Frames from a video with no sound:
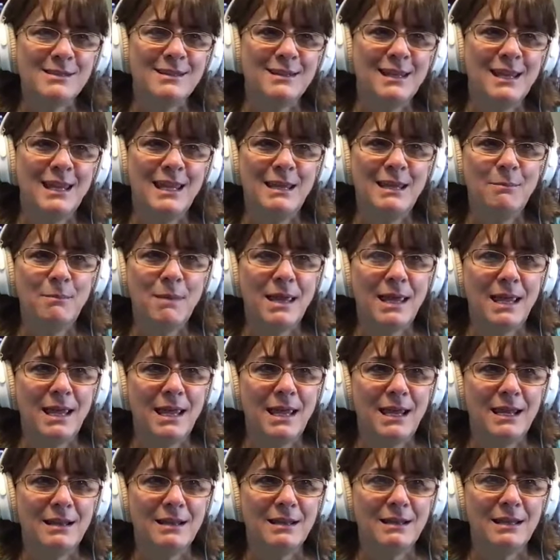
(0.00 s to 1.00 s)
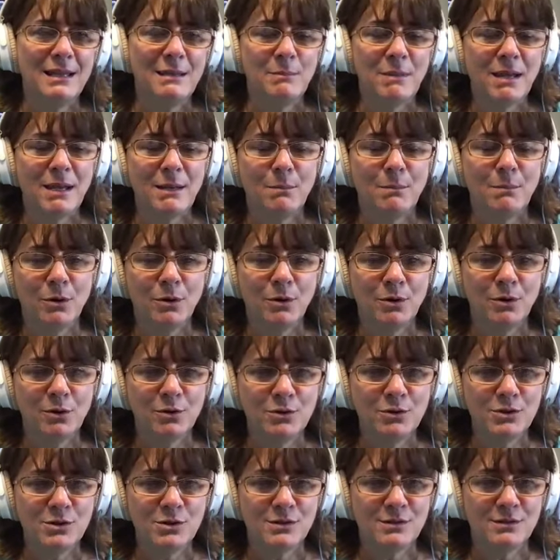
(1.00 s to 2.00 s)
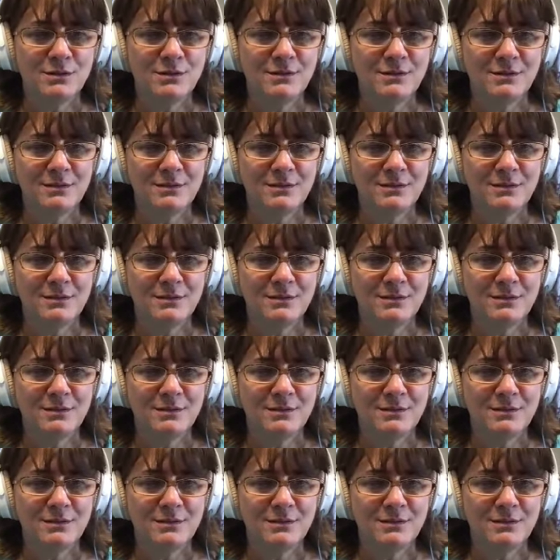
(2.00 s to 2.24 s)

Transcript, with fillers: Yeah. He made he made burgers